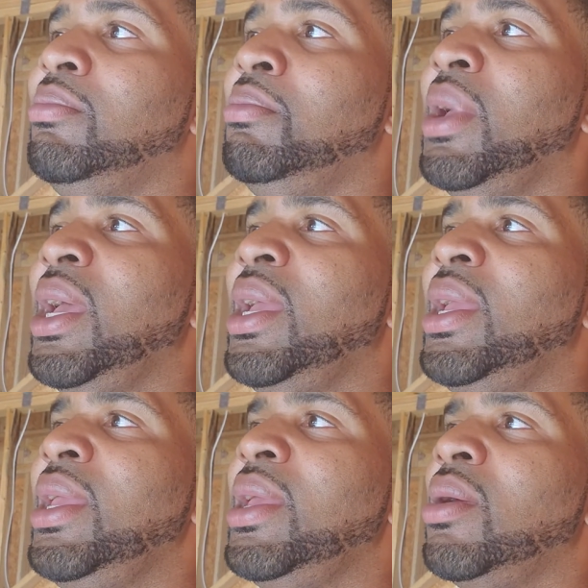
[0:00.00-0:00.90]

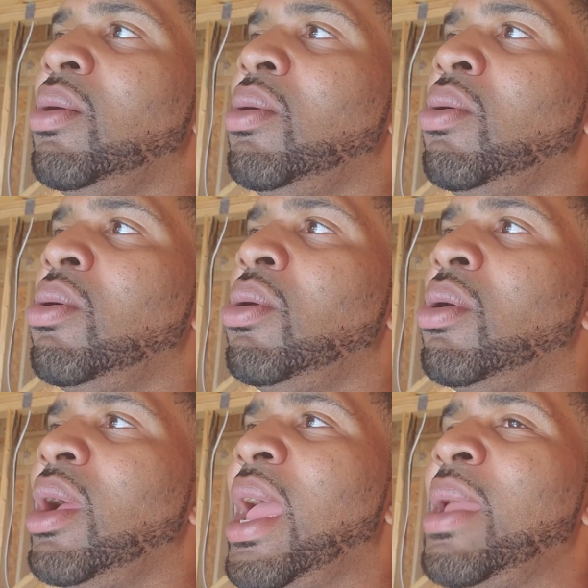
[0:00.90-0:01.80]
May
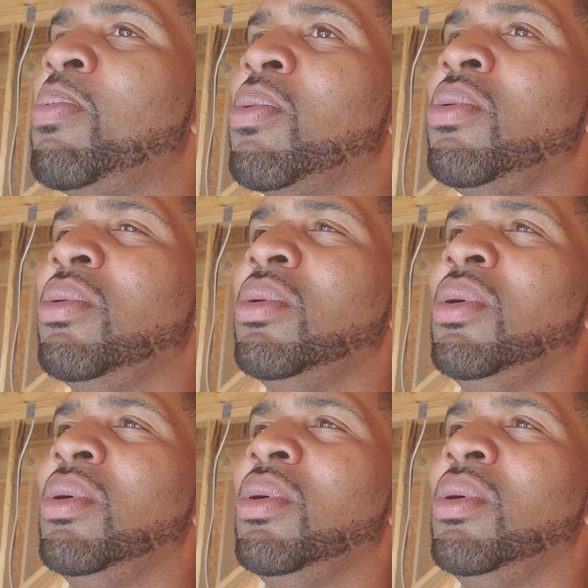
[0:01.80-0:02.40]
or April,